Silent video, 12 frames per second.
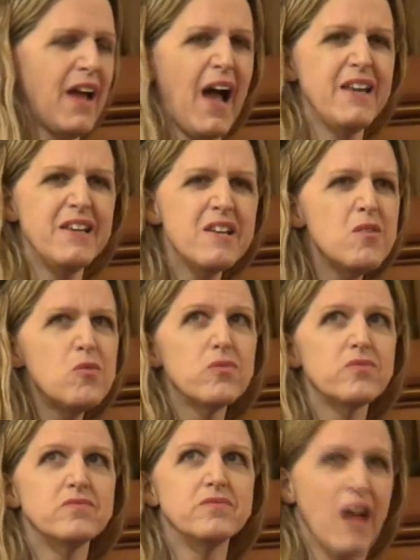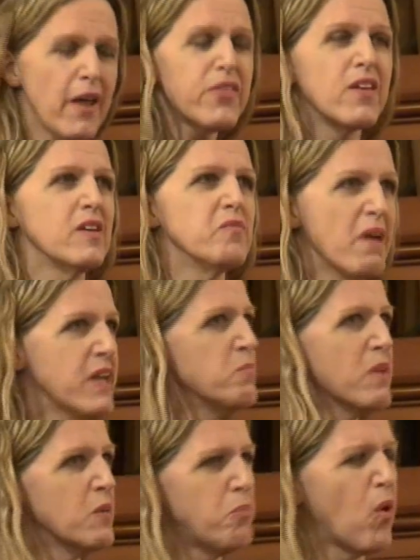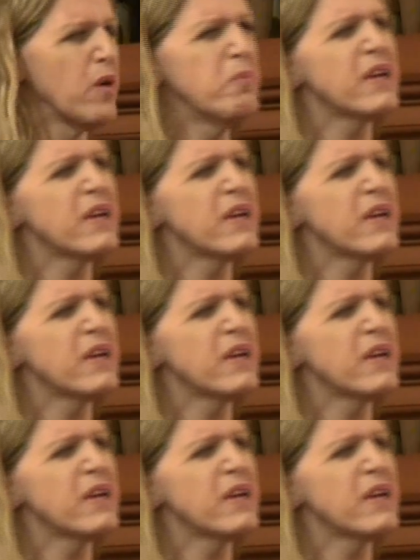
I knew nothing made me a boy